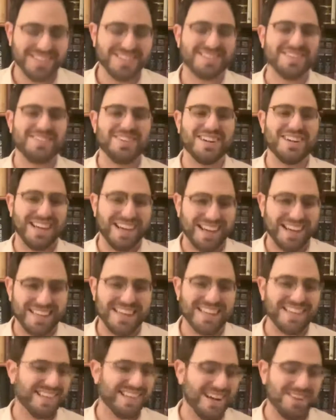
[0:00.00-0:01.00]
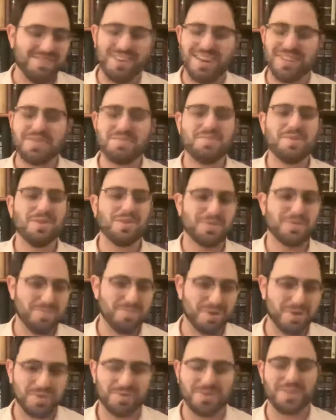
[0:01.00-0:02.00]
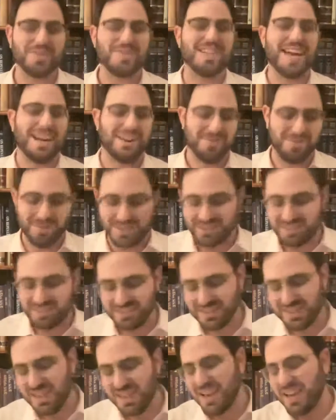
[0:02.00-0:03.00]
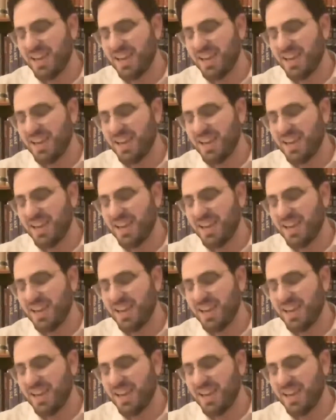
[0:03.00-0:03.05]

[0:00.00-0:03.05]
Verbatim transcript: So I, I get it. I'm not the poster boy for sacrifice.